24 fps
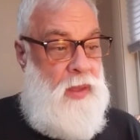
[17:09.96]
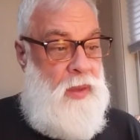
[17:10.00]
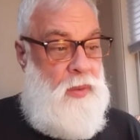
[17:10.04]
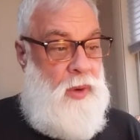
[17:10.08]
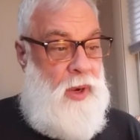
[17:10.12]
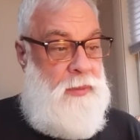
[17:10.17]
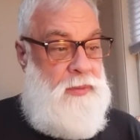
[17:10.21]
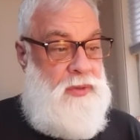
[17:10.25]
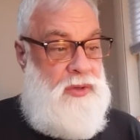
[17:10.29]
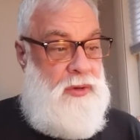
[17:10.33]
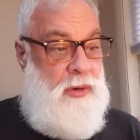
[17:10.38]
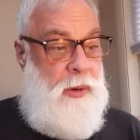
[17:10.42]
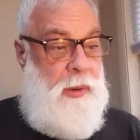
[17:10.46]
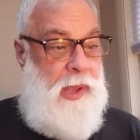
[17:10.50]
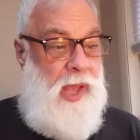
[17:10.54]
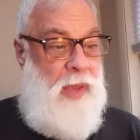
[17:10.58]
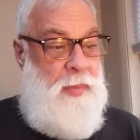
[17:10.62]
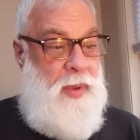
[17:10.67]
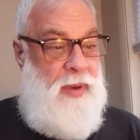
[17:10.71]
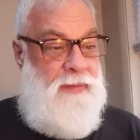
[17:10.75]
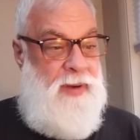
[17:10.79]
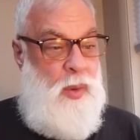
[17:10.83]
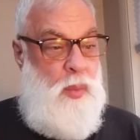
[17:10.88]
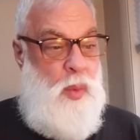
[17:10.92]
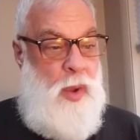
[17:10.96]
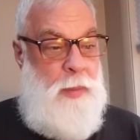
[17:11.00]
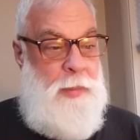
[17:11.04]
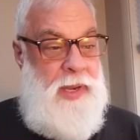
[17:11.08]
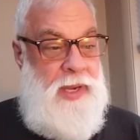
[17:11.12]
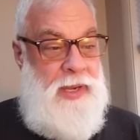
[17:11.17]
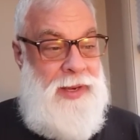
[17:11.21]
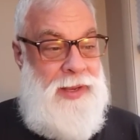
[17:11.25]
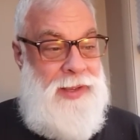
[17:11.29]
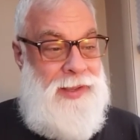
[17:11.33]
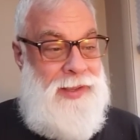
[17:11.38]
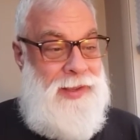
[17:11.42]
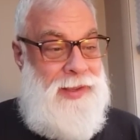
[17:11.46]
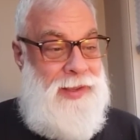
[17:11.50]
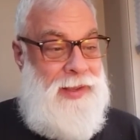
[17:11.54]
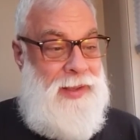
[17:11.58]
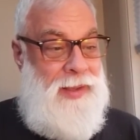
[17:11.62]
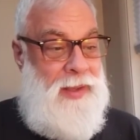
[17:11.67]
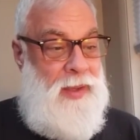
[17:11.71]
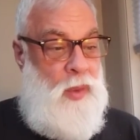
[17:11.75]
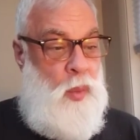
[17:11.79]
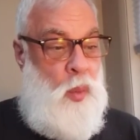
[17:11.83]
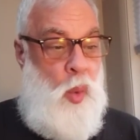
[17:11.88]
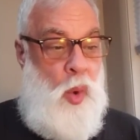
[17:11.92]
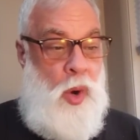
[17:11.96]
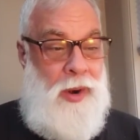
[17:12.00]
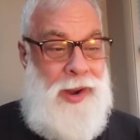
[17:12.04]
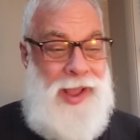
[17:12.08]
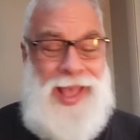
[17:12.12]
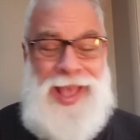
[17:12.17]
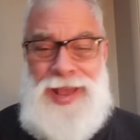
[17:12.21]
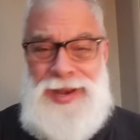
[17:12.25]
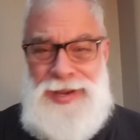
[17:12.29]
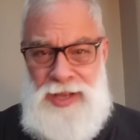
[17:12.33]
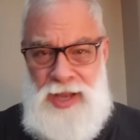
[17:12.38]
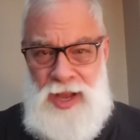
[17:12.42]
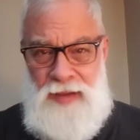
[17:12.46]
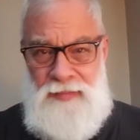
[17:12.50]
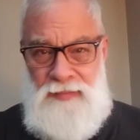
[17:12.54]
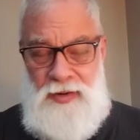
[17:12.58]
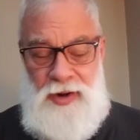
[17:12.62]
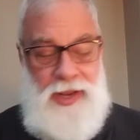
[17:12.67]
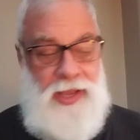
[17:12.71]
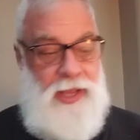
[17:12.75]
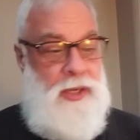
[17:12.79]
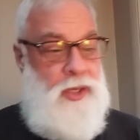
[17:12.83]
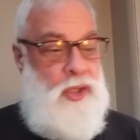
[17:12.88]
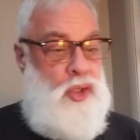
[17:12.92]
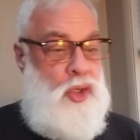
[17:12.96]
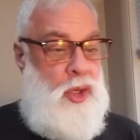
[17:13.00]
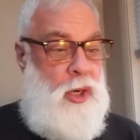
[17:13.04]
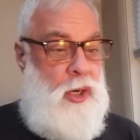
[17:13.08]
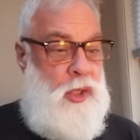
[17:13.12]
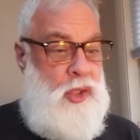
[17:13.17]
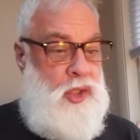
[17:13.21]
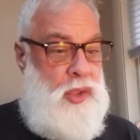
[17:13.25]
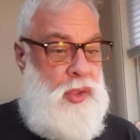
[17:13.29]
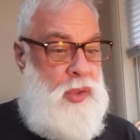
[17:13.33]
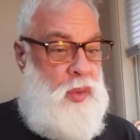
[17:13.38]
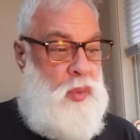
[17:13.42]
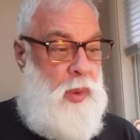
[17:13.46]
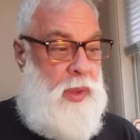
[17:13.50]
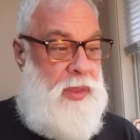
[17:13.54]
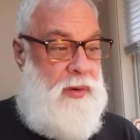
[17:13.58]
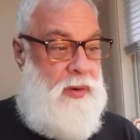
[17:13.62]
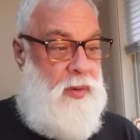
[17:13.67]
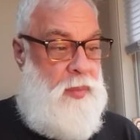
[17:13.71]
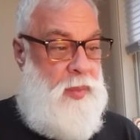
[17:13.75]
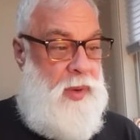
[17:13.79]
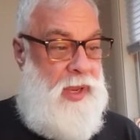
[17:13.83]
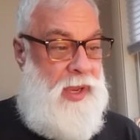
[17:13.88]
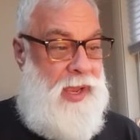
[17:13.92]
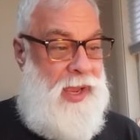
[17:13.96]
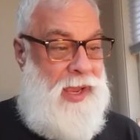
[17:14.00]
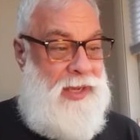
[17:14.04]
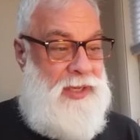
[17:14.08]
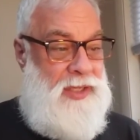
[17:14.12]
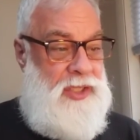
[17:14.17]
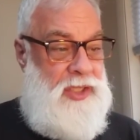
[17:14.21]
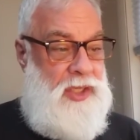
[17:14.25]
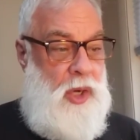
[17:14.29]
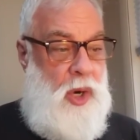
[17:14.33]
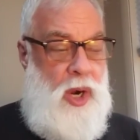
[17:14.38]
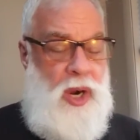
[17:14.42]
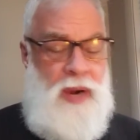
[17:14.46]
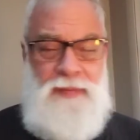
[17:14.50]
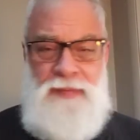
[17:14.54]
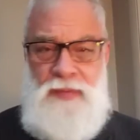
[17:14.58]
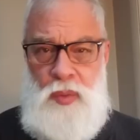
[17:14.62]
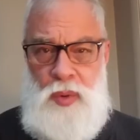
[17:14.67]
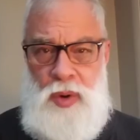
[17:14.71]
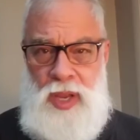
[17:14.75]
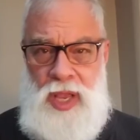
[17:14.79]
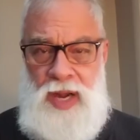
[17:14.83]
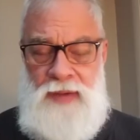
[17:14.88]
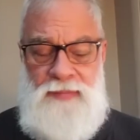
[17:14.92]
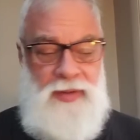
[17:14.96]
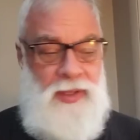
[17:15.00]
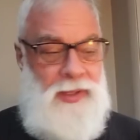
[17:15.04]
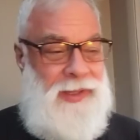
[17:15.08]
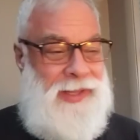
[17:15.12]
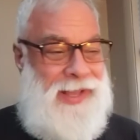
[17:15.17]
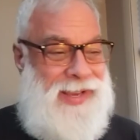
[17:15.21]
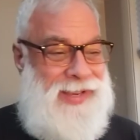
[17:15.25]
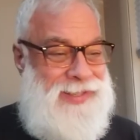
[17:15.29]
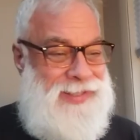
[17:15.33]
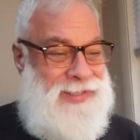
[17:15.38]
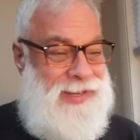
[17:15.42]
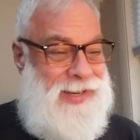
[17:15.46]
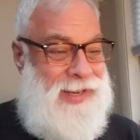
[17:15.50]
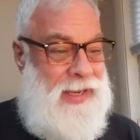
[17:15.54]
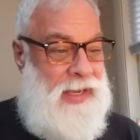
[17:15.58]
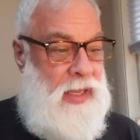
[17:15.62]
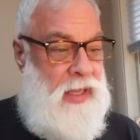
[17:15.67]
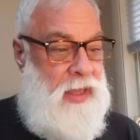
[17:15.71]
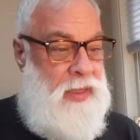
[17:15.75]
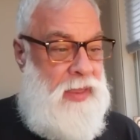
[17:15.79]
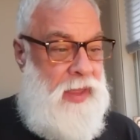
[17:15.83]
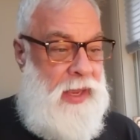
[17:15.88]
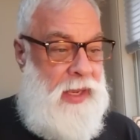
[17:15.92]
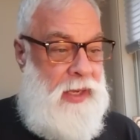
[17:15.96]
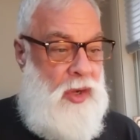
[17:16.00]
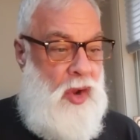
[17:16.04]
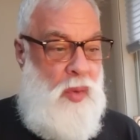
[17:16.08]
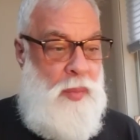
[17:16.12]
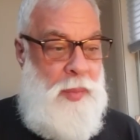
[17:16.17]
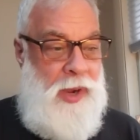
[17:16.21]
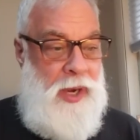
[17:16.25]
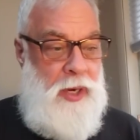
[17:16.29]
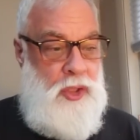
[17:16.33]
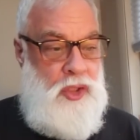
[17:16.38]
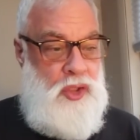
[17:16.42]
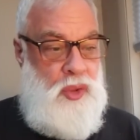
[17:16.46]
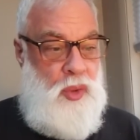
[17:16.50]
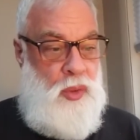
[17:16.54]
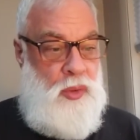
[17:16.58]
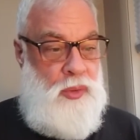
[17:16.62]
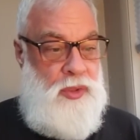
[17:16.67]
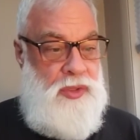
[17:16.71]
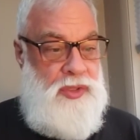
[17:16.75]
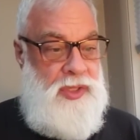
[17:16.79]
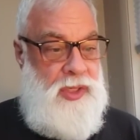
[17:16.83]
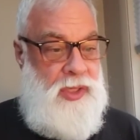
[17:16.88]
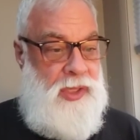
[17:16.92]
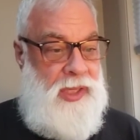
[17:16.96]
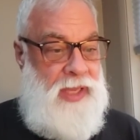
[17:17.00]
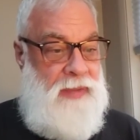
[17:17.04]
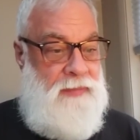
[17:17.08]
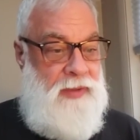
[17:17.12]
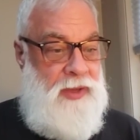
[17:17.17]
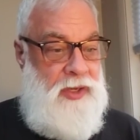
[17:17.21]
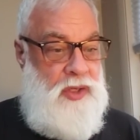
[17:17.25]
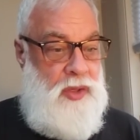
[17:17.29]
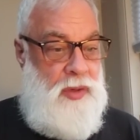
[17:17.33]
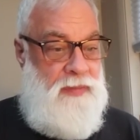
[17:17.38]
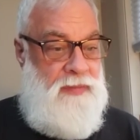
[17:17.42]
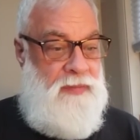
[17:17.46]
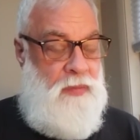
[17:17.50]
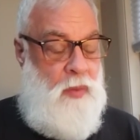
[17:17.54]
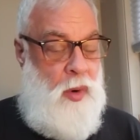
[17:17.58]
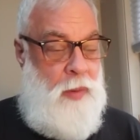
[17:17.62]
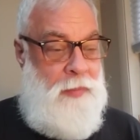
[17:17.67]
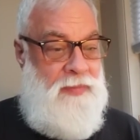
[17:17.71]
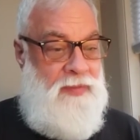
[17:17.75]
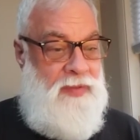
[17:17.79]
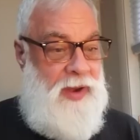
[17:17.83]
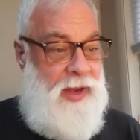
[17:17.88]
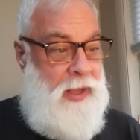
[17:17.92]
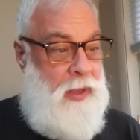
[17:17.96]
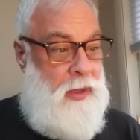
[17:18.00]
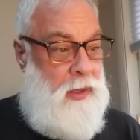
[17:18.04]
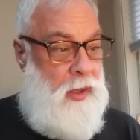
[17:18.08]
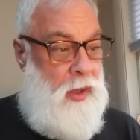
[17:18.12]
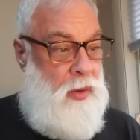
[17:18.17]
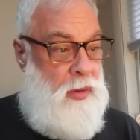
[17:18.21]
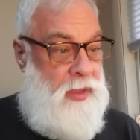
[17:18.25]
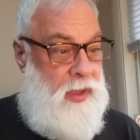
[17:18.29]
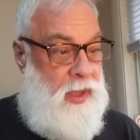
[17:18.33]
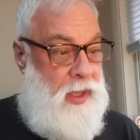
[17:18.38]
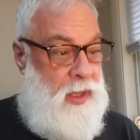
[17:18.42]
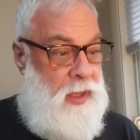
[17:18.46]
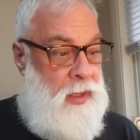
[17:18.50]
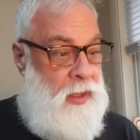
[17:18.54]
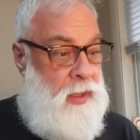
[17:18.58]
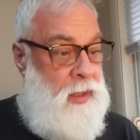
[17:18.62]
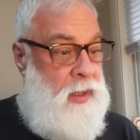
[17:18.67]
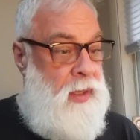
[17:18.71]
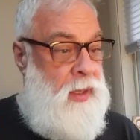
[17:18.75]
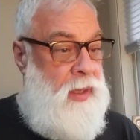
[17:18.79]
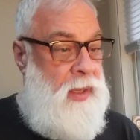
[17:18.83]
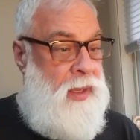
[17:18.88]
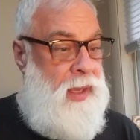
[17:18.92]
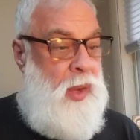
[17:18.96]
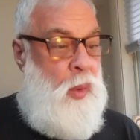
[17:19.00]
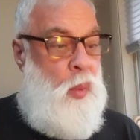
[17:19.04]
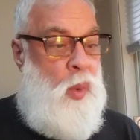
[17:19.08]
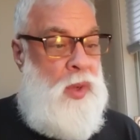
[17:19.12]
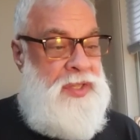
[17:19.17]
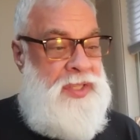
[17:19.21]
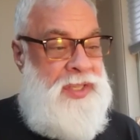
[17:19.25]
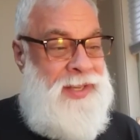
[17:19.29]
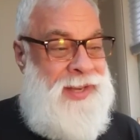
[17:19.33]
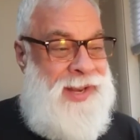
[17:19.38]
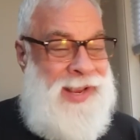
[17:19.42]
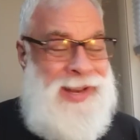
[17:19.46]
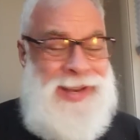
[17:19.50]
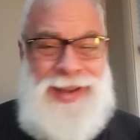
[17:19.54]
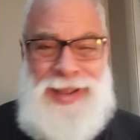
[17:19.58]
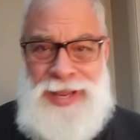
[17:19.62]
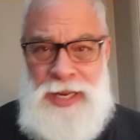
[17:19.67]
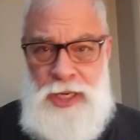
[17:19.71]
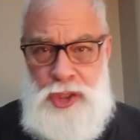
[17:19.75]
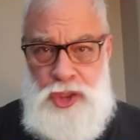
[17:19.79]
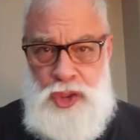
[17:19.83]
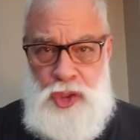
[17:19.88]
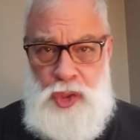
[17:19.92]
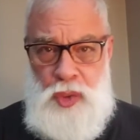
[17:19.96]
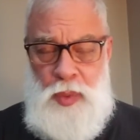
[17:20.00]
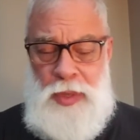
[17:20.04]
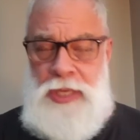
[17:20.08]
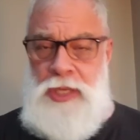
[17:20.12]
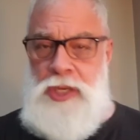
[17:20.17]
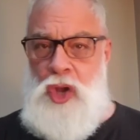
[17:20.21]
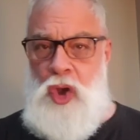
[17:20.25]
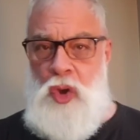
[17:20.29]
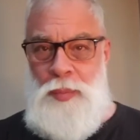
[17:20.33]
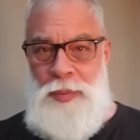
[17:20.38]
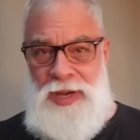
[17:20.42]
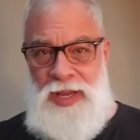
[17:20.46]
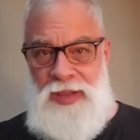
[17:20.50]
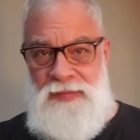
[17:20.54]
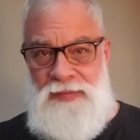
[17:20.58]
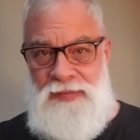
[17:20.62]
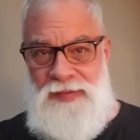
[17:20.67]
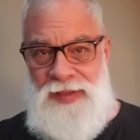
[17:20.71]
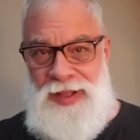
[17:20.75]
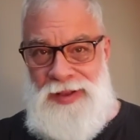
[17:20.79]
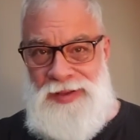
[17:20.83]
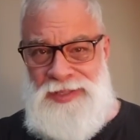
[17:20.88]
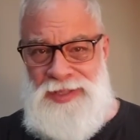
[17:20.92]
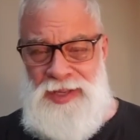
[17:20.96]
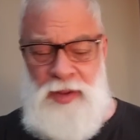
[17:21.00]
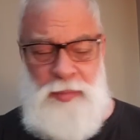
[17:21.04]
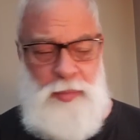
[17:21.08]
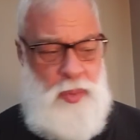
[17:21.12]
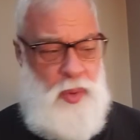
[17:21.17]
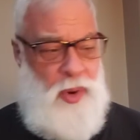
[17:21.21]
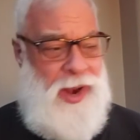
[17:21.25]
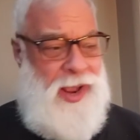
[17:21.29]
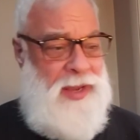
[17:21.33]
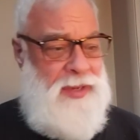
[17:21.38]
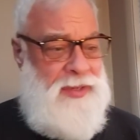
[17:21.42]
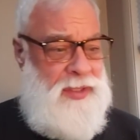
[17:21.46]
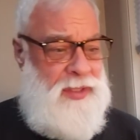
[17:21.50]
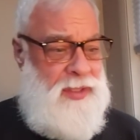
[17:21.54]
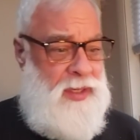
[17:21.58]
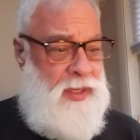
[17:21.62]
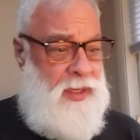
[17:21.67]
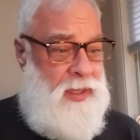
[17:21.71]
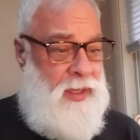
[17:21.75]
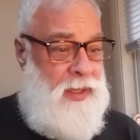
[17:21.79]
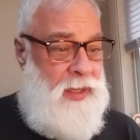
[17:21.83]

When I was growing up, every woman wore a head covering in church, whether it be a scarf or kind of a lacy thing. No bare shoulders, cleavage, or form-fitting clothing. It wasn't an issue, and nobody felt oppressed.